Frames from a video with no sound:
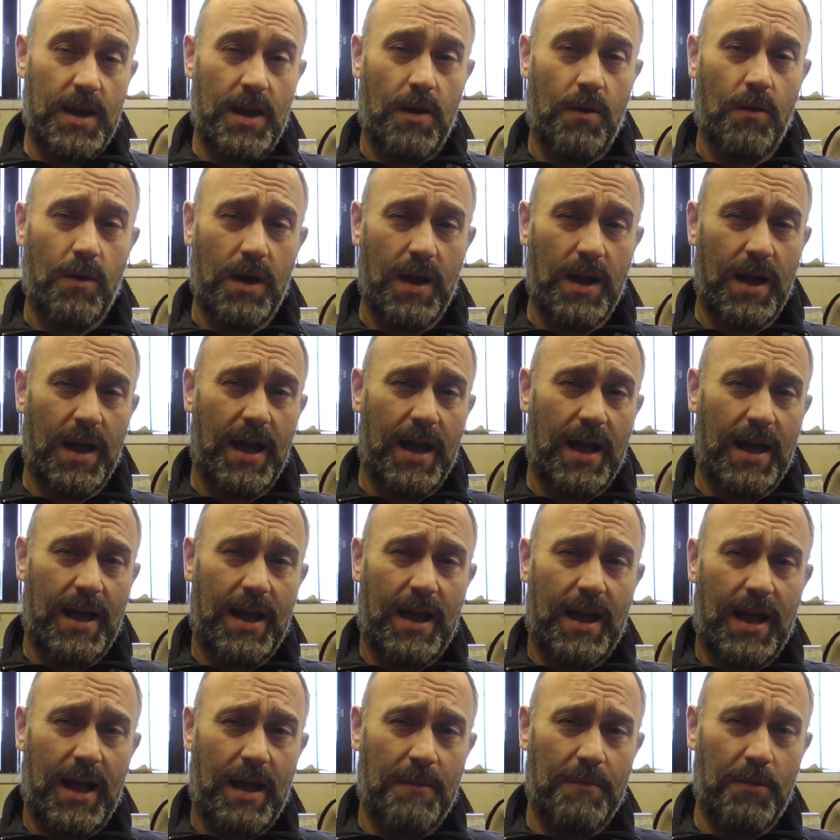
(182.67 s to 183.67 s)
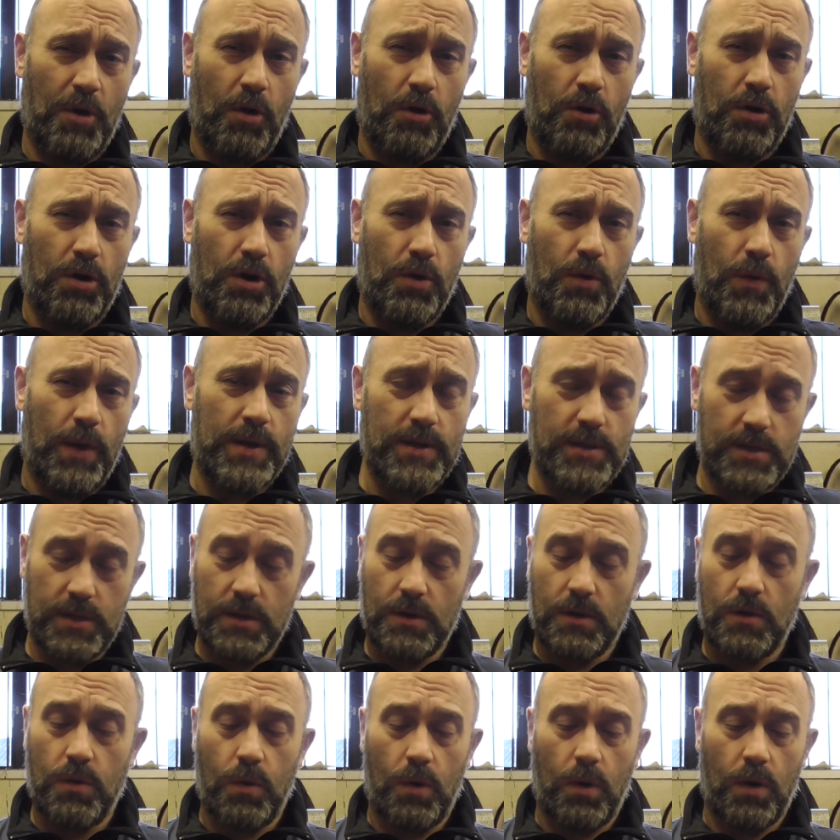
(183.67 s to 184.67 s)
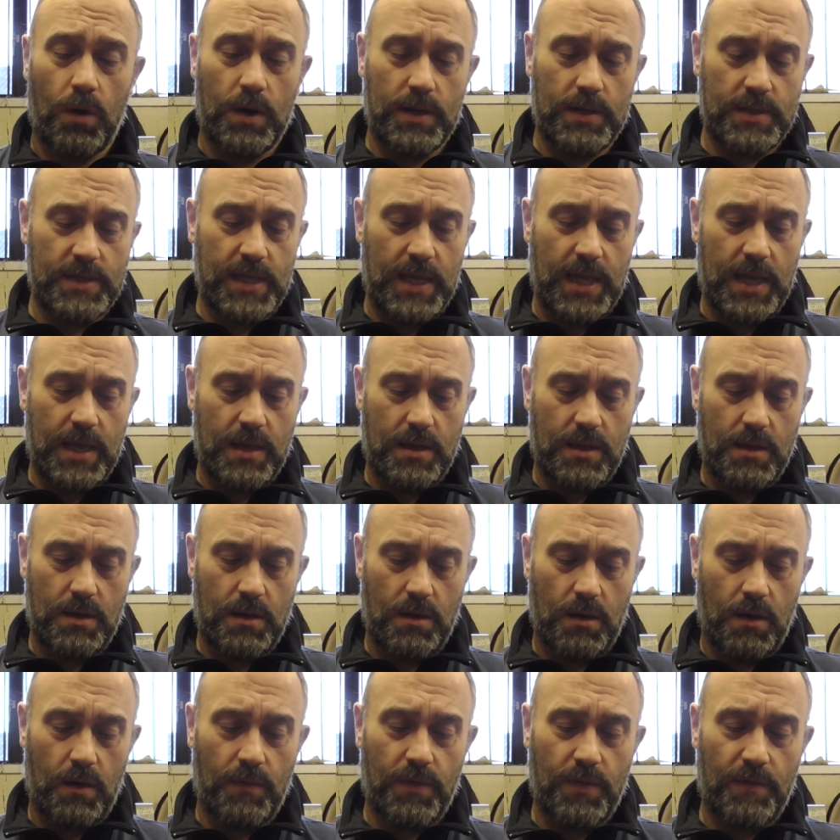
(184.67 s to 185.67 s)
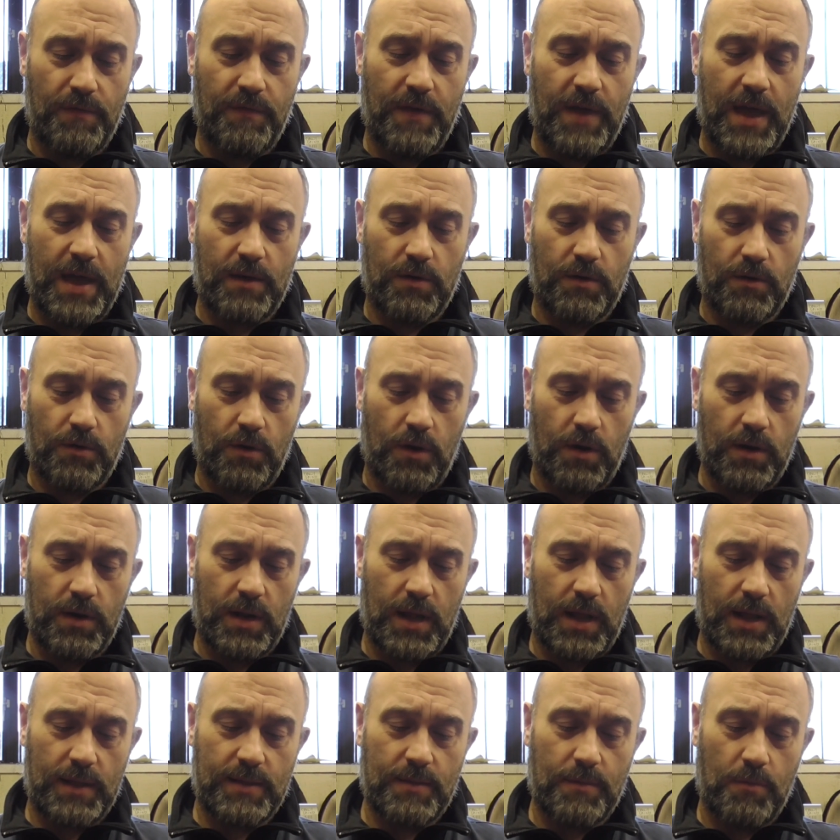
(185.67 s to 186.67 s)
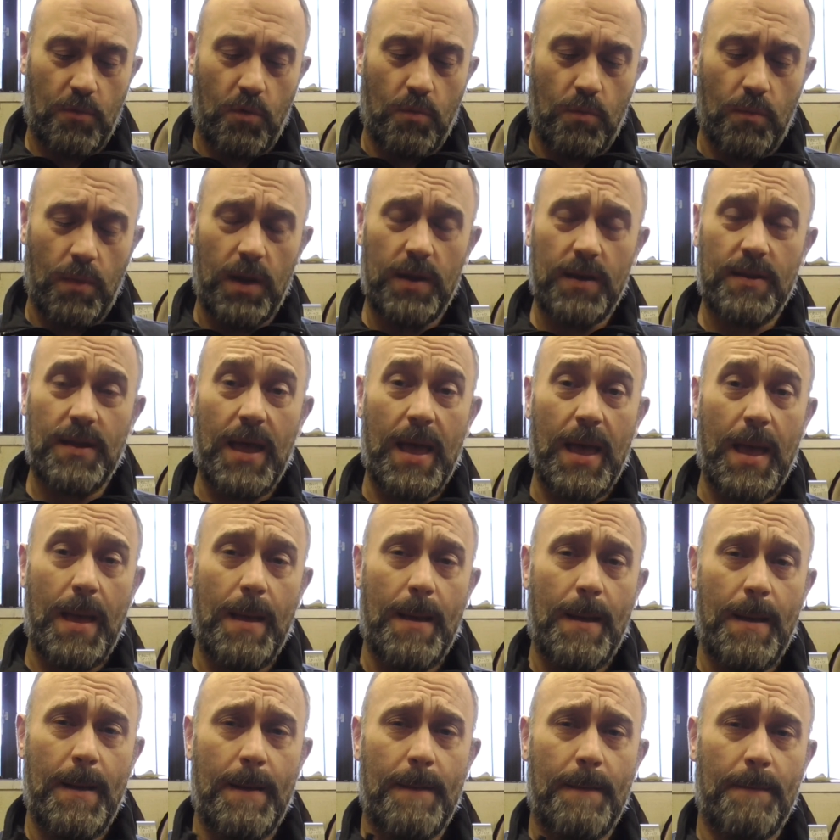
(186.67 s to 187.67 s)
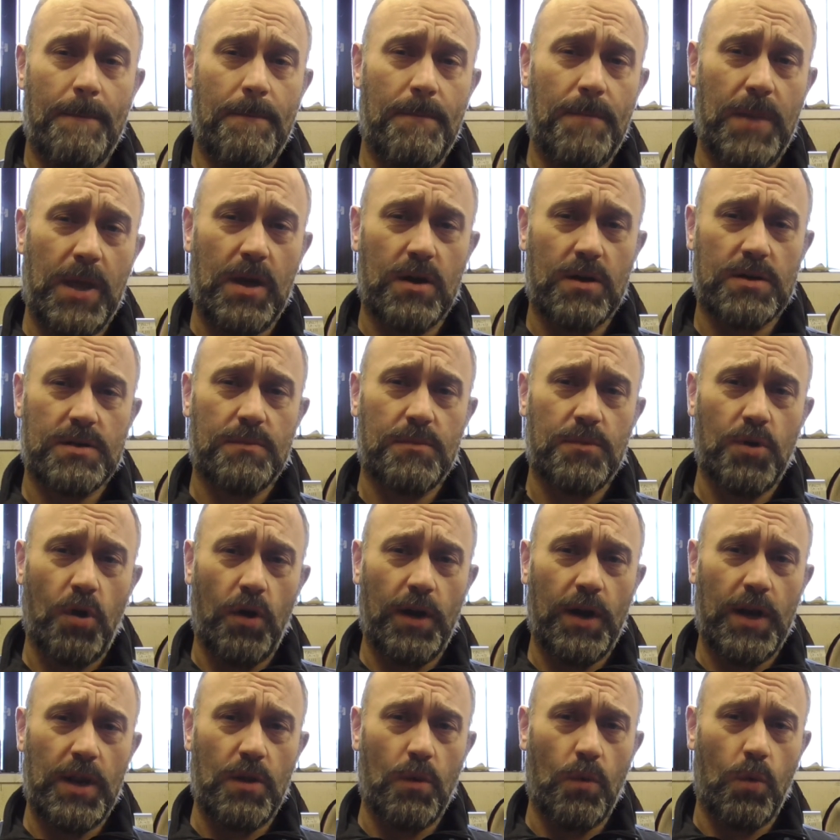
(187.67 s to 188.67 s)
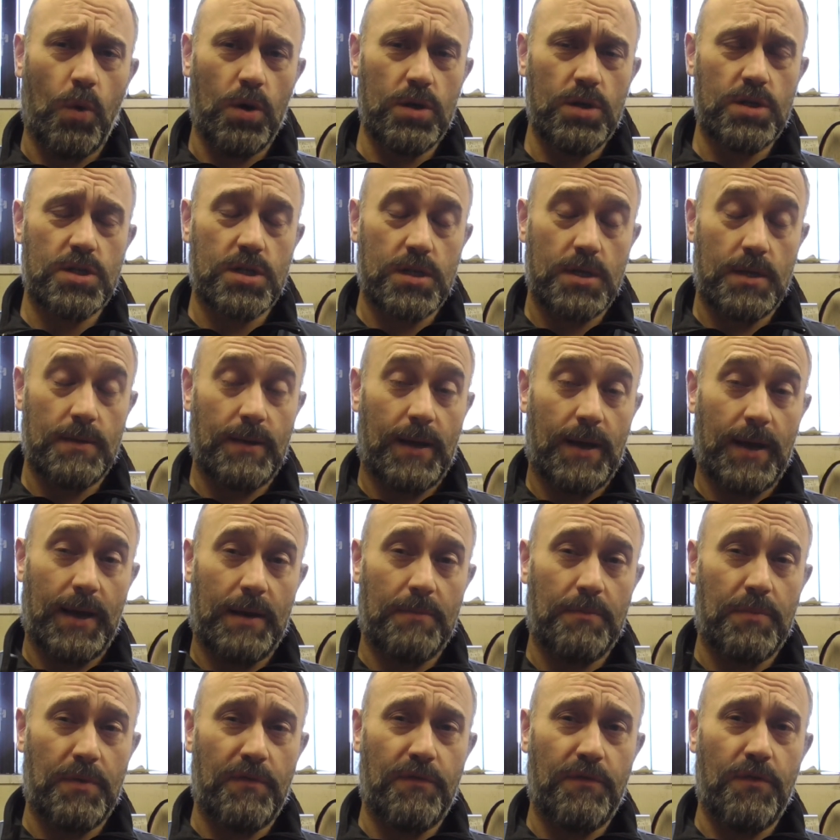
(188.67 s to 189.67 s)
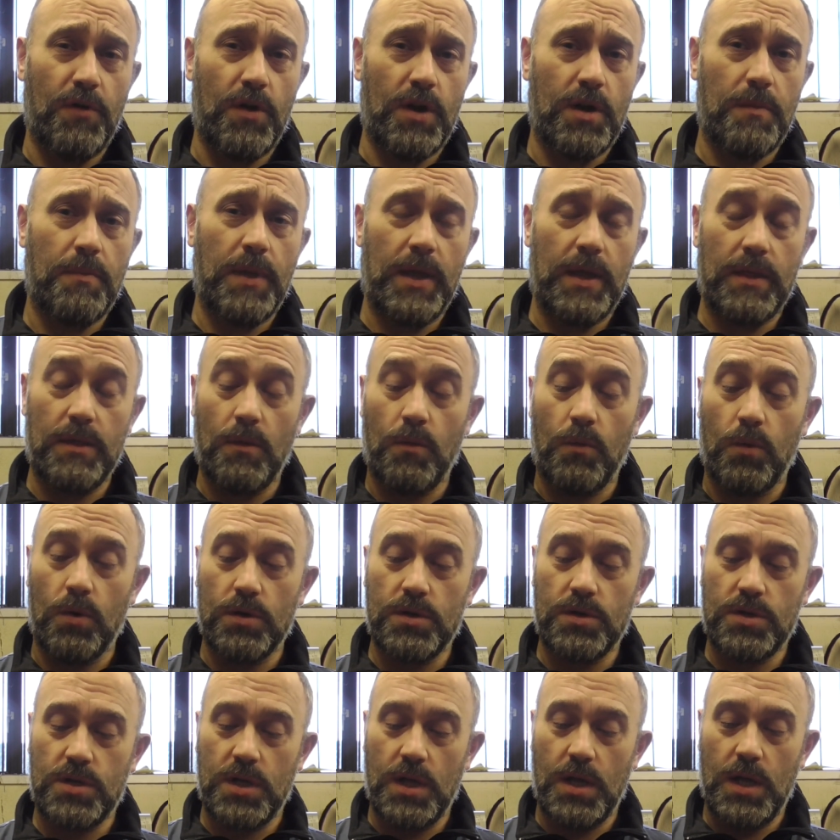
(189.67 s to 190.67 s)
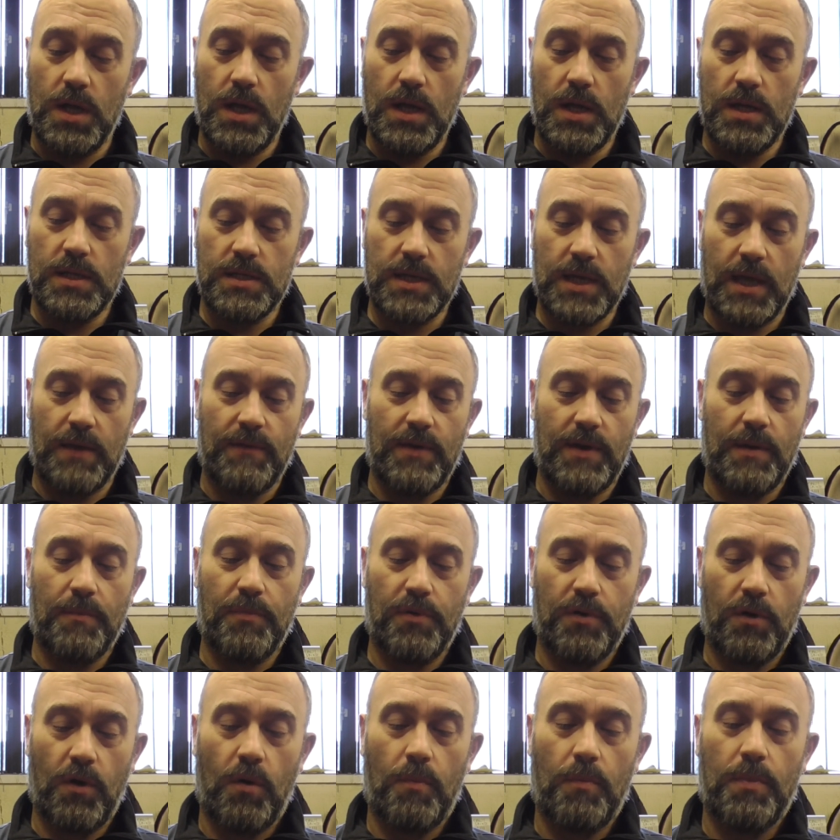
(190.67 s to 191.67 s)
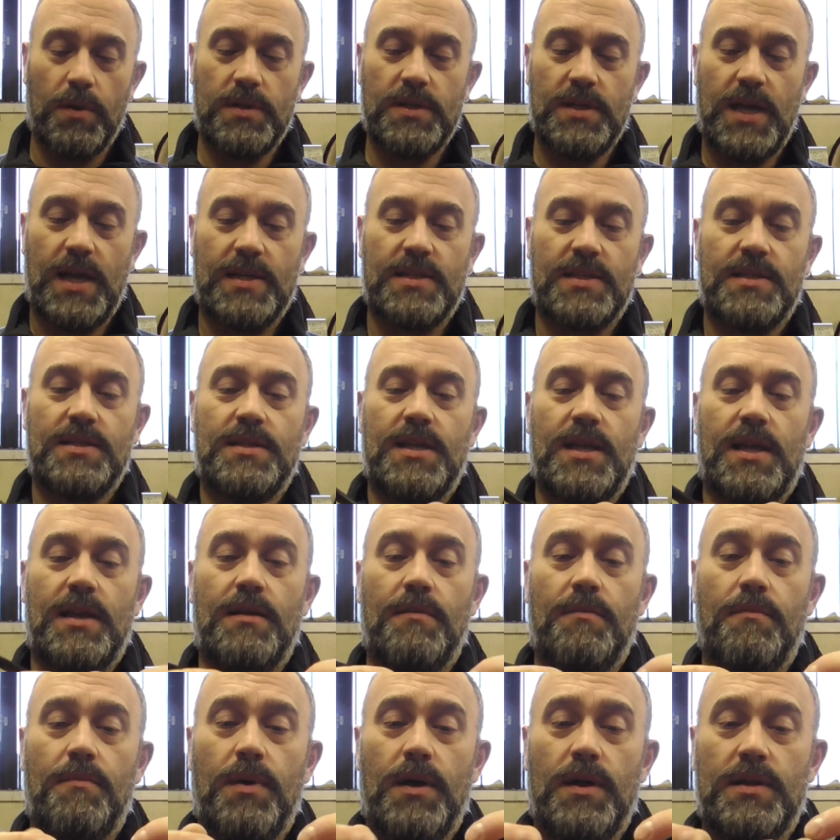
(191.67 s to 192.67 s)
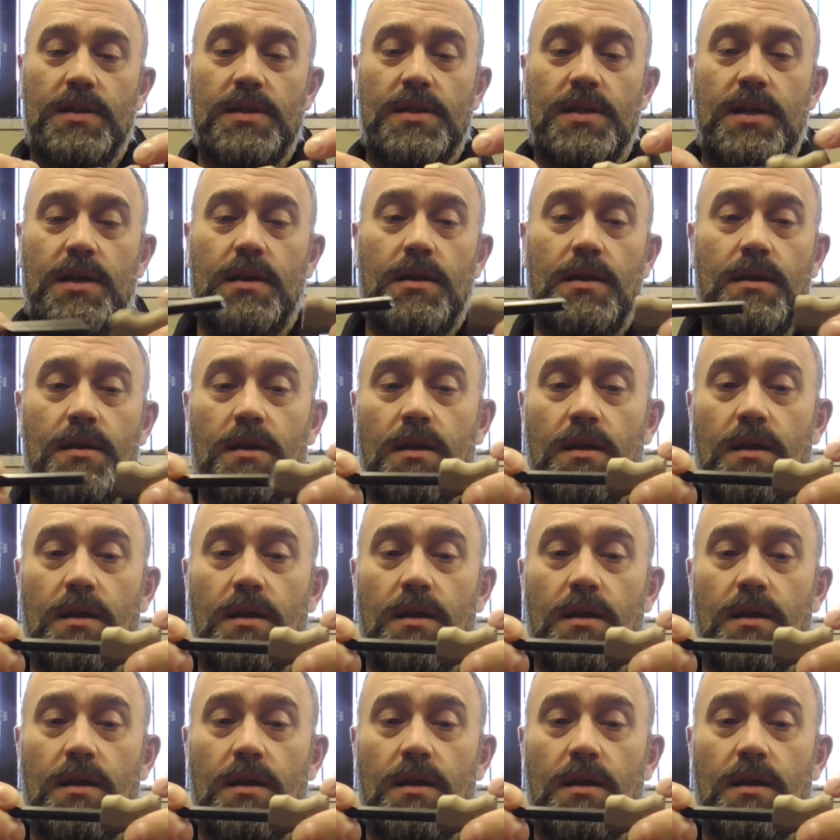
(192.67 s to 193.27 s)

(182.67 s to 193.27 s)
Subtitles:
Now, I'm not going to go into the quality of the ferro rod at the moment, because I'm not in the woods, and I prefer to be in the woods to give it a proper testing, but